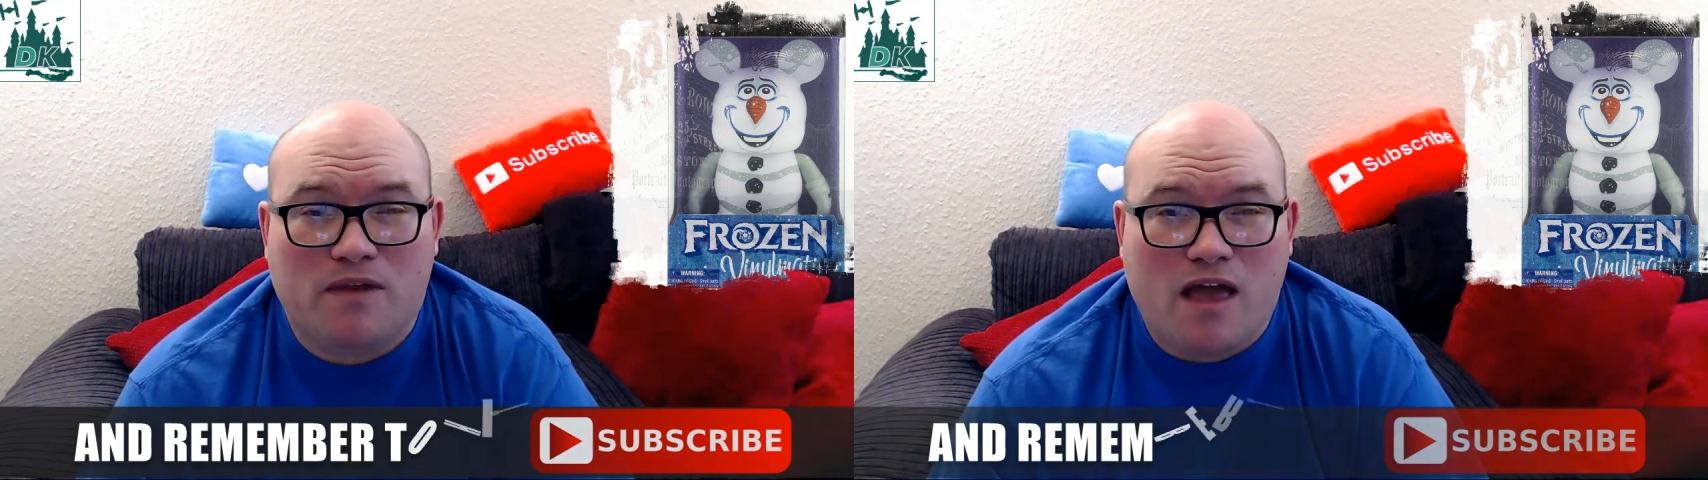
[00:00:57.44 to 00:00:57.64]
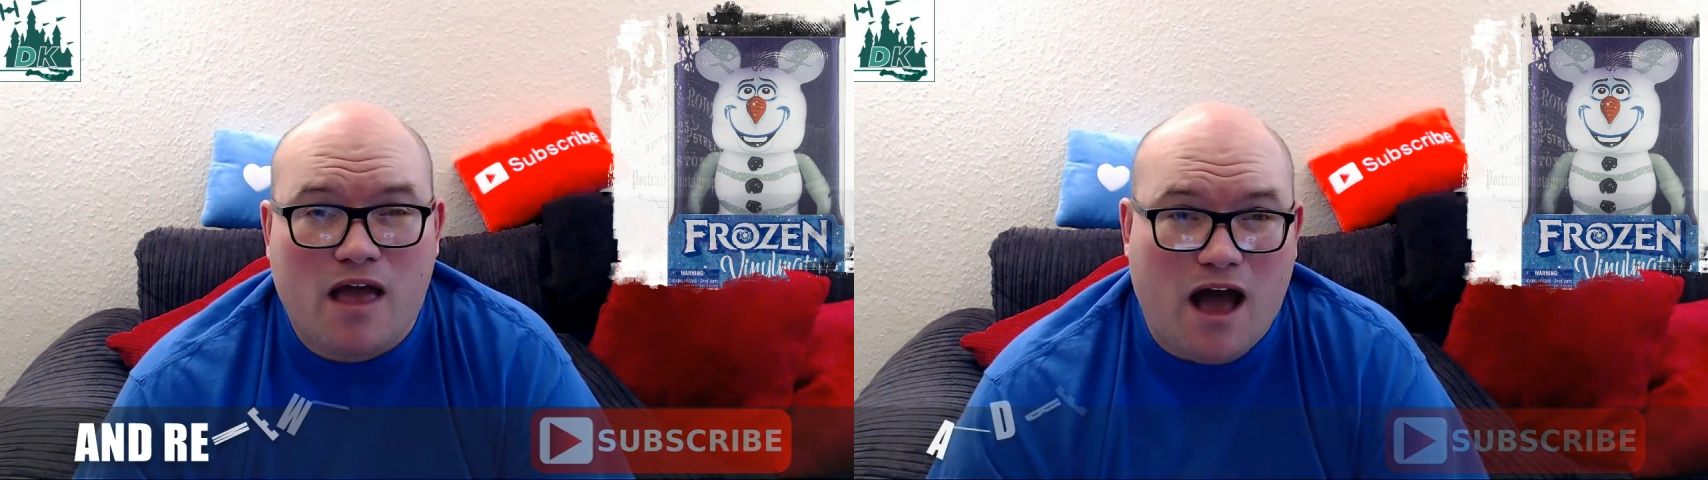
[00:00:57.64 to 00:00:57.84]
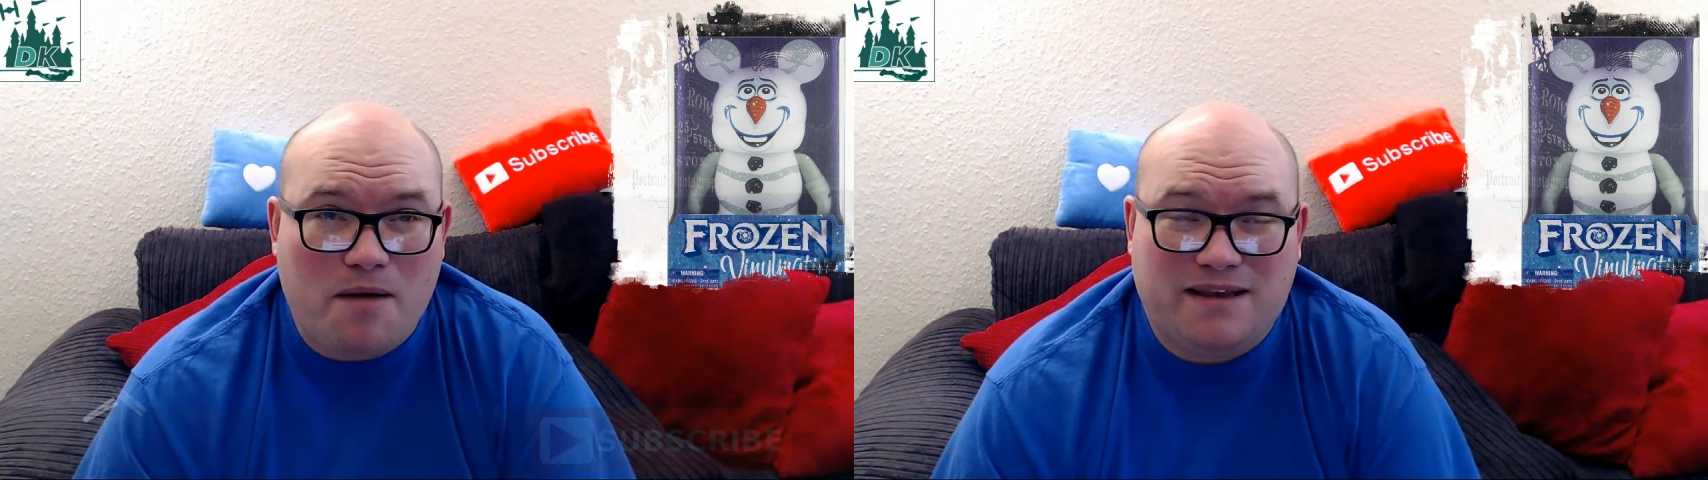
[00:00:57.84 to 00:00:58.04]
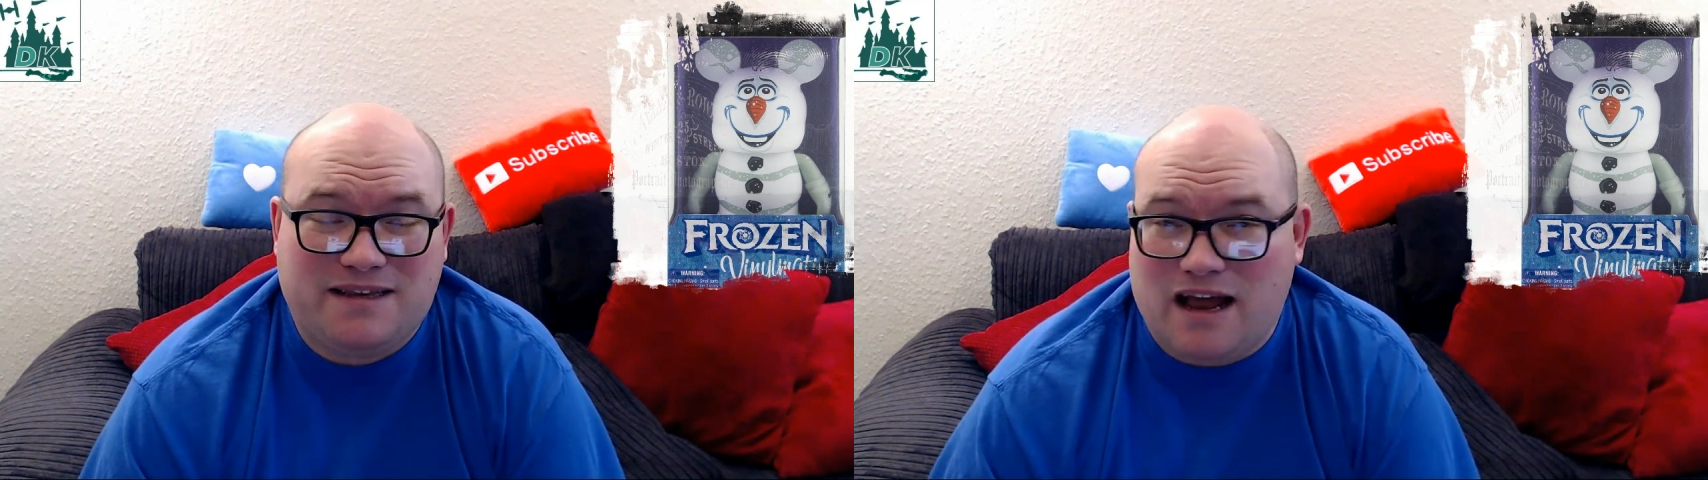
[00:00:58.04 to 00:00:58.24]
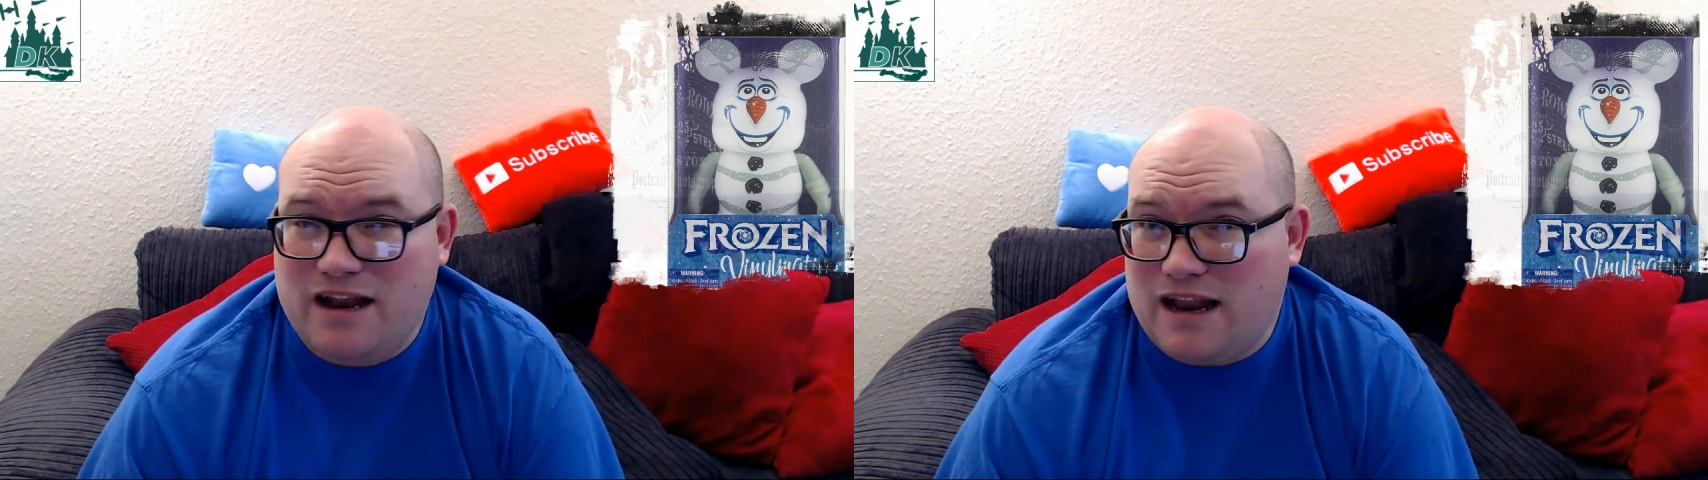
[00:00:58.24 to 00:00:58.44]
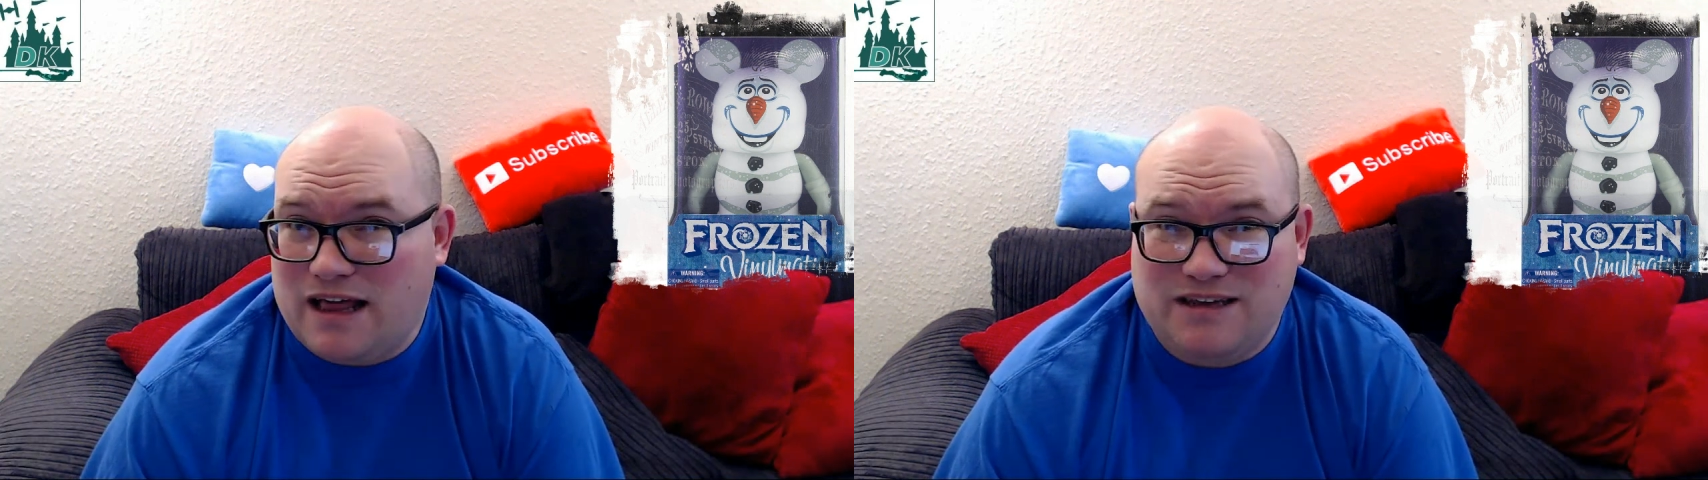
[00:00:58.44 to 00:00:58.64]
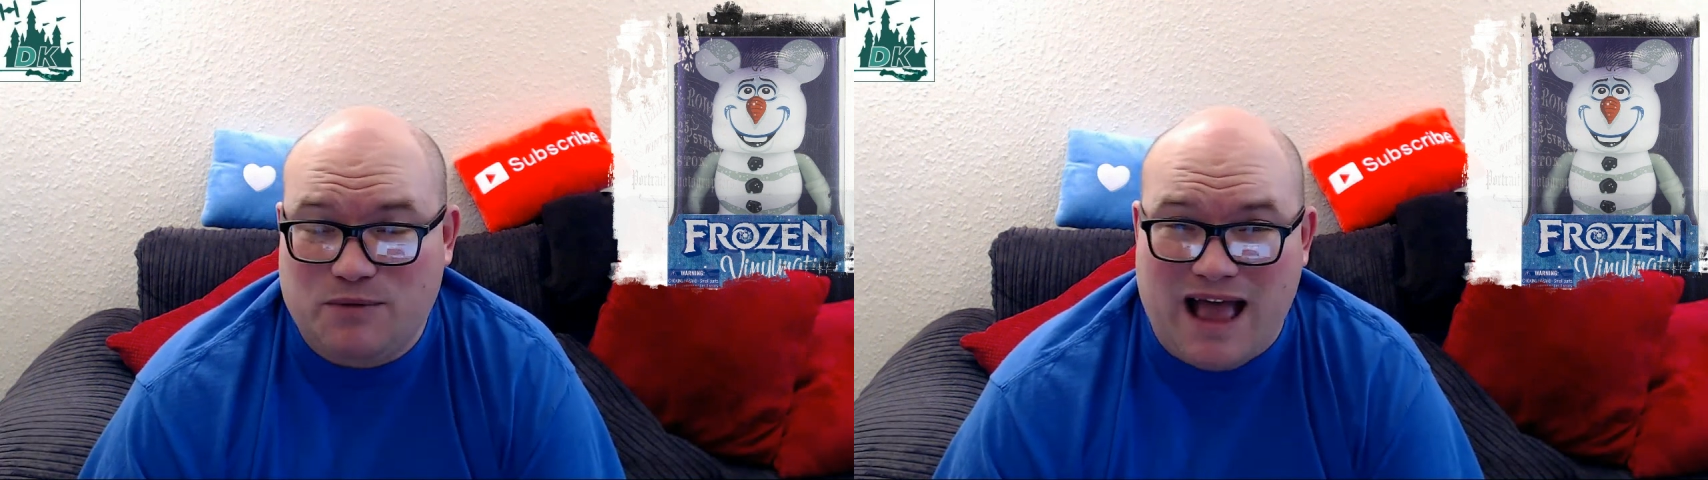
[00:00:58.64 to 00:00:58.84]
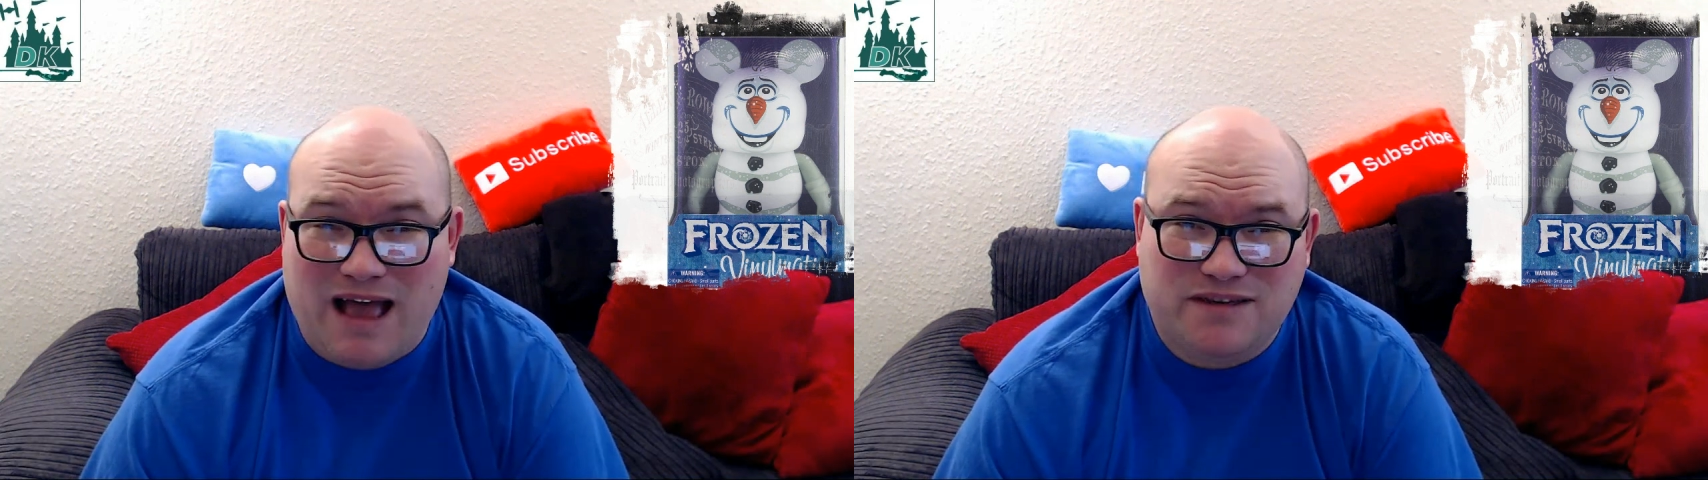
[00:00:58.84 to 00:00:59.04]
Um, it's kind of, like I said, we
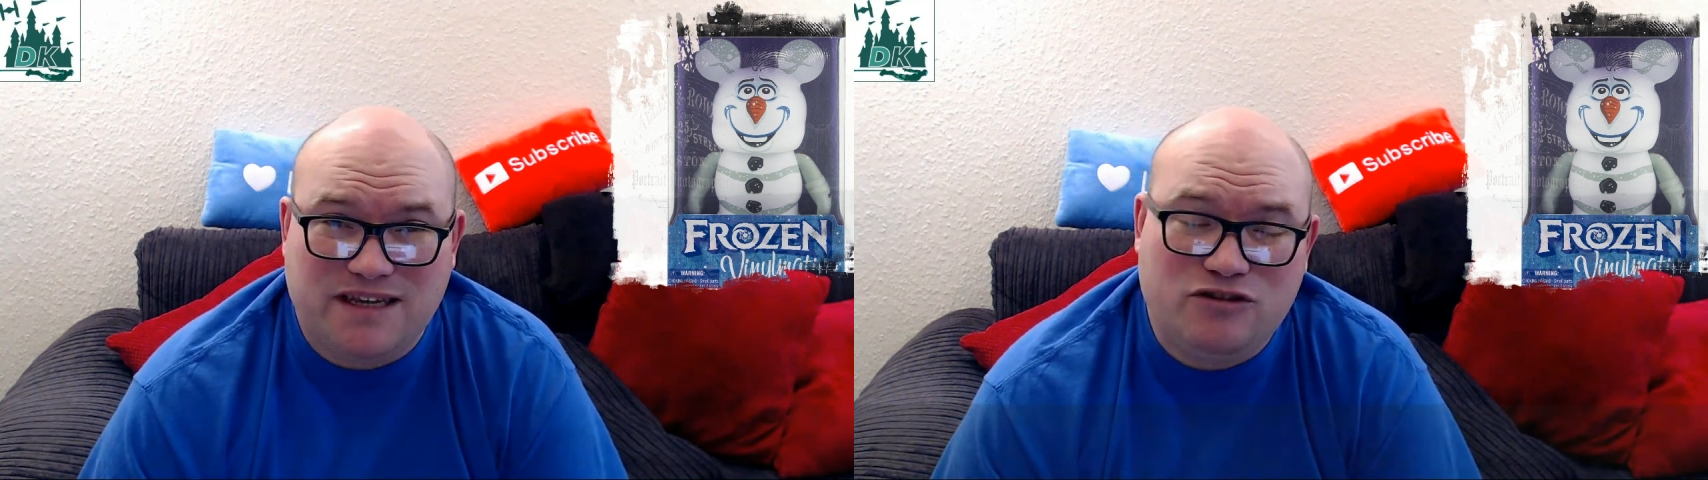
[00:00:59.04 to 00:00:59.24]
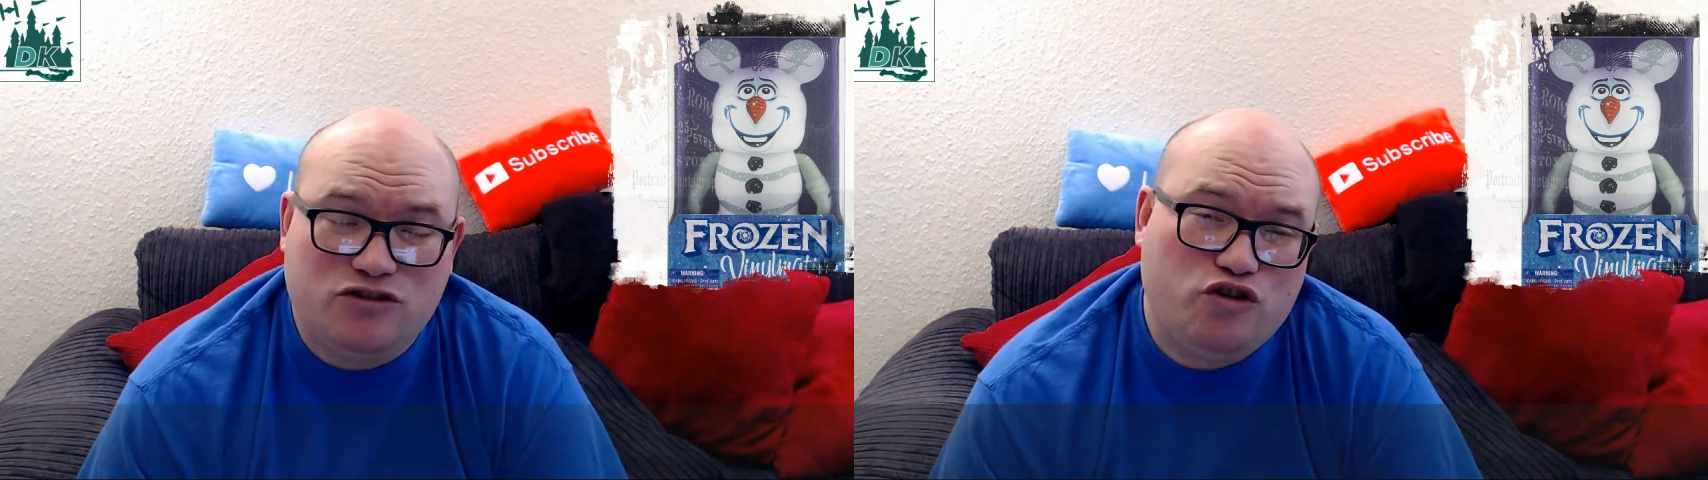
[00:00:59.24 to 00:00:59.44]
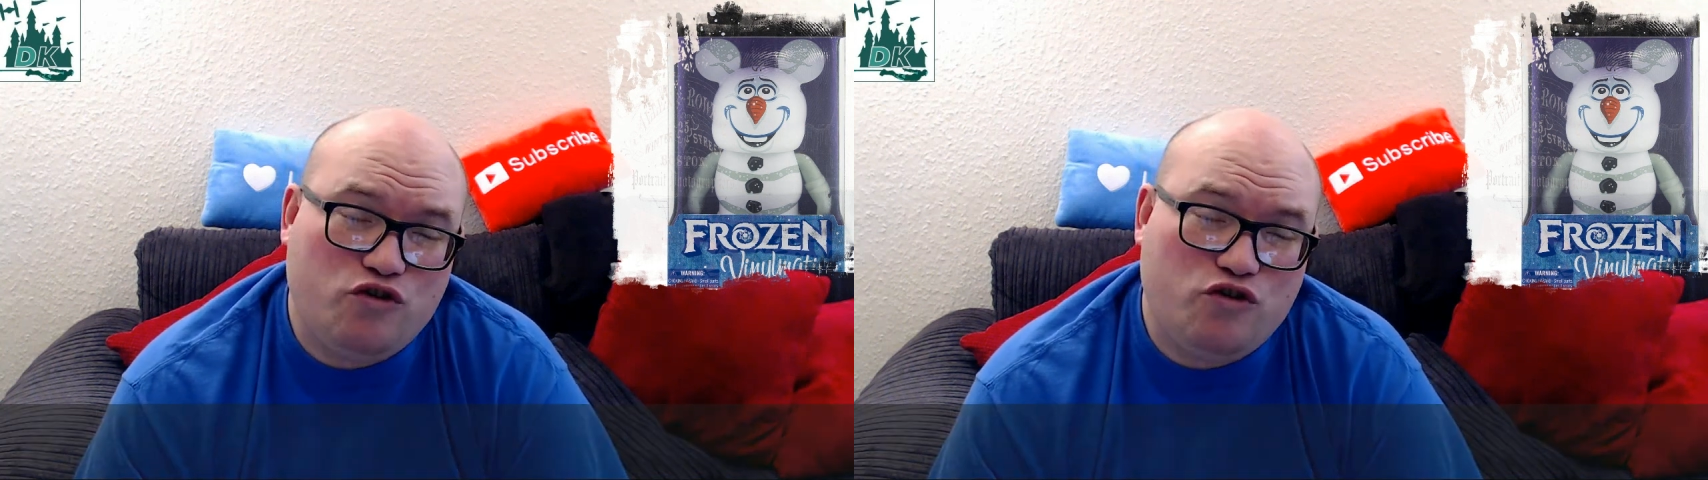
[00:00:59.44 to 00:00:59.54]
haven't seen too